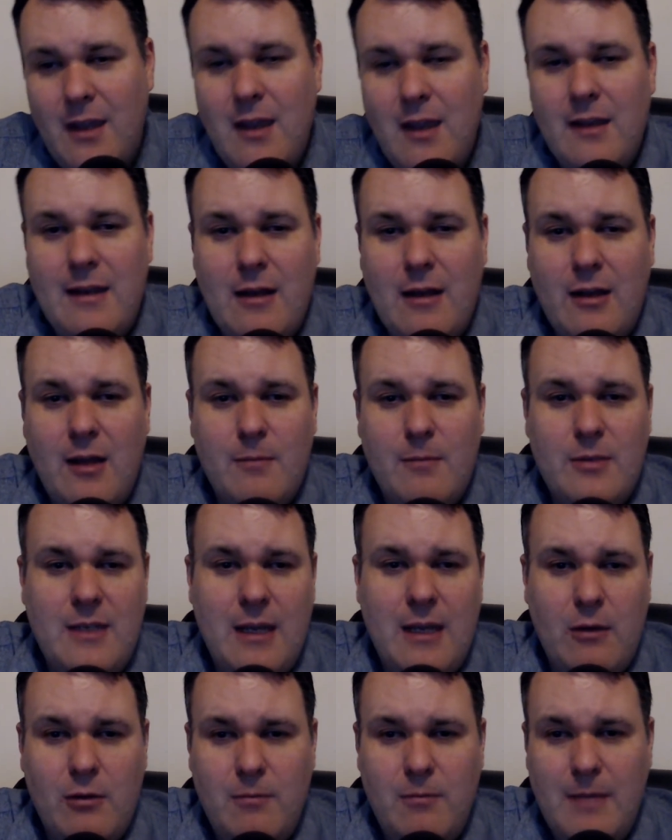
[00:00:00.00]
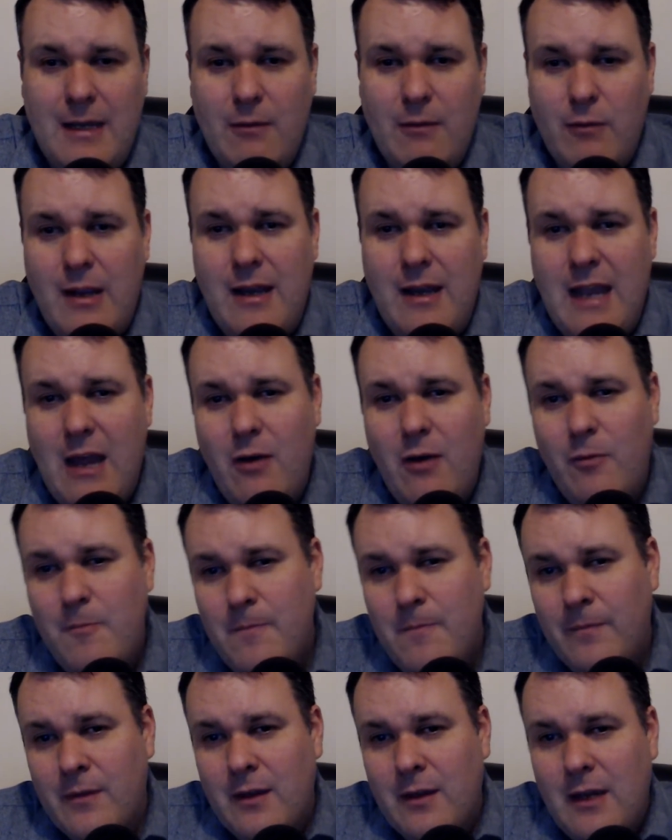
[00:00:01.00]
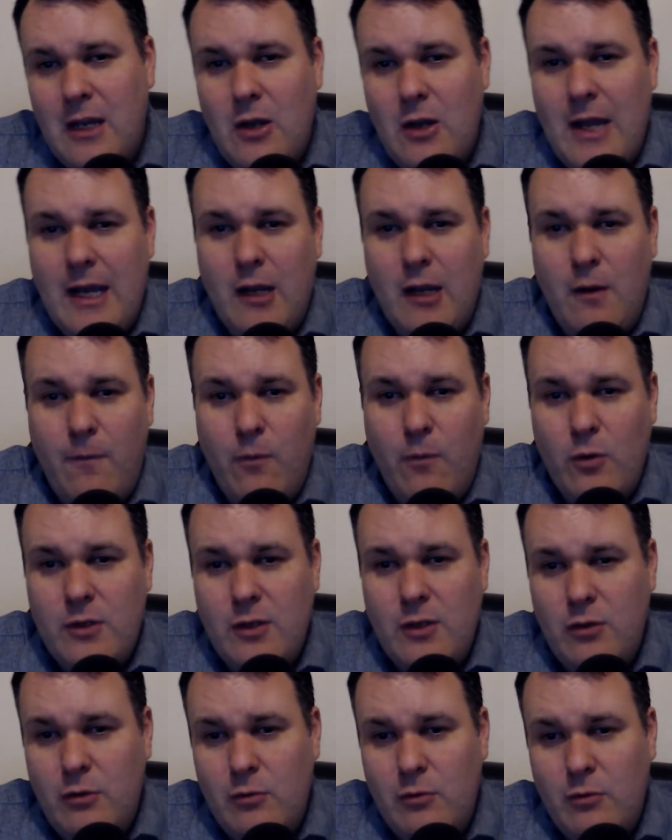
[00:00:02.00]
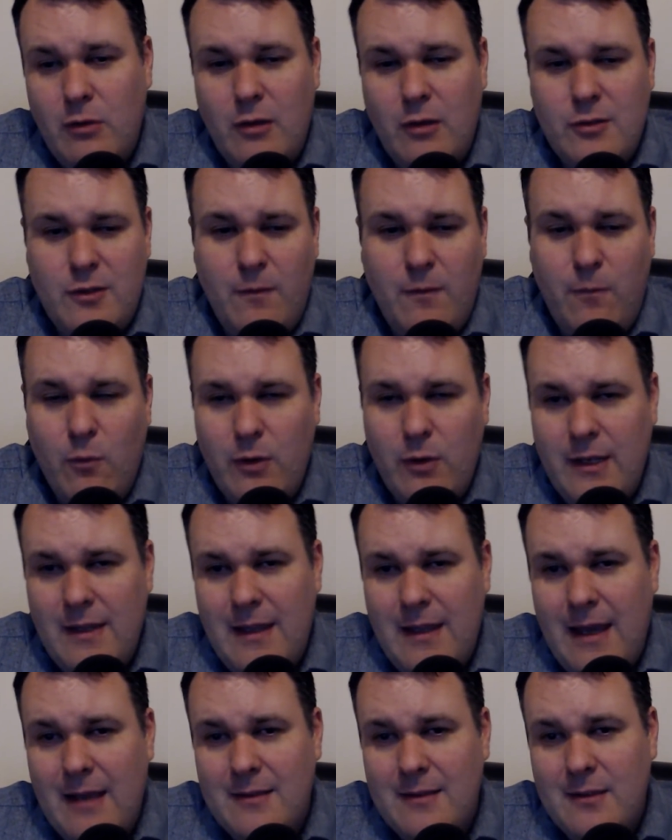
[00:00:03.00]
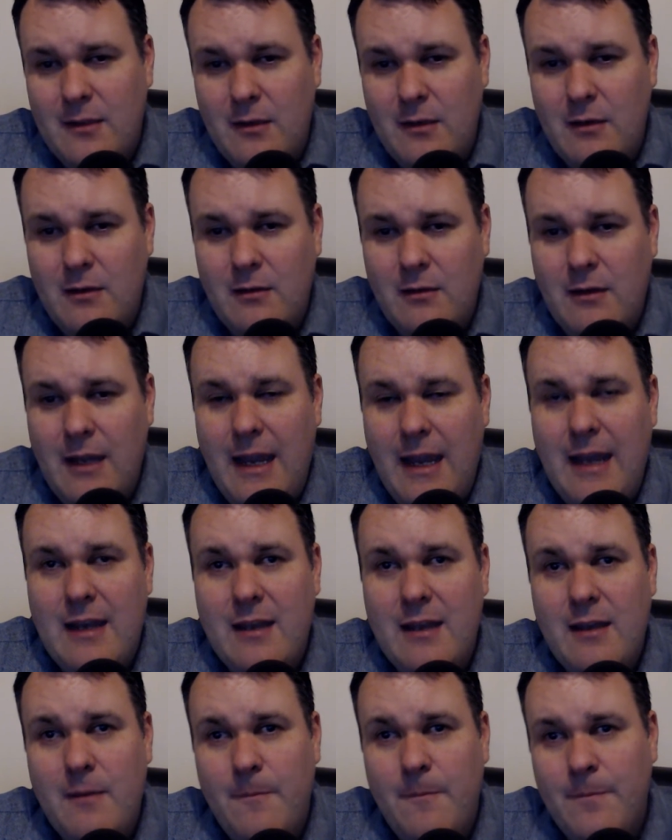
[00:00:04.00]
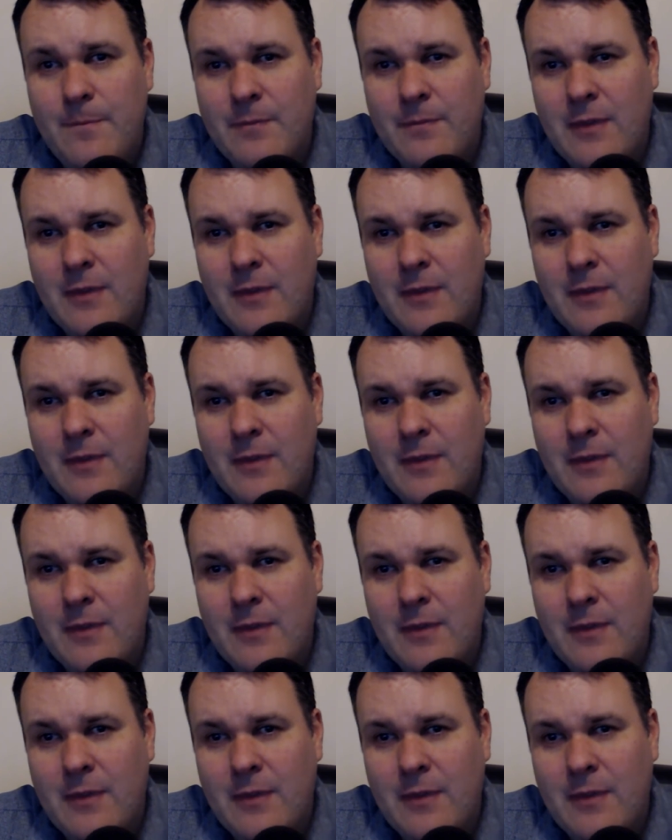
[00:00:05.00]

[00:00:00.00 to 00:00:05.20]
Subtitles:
Now come stake with me. Right now, I could afford to do close to 40,000 ADA.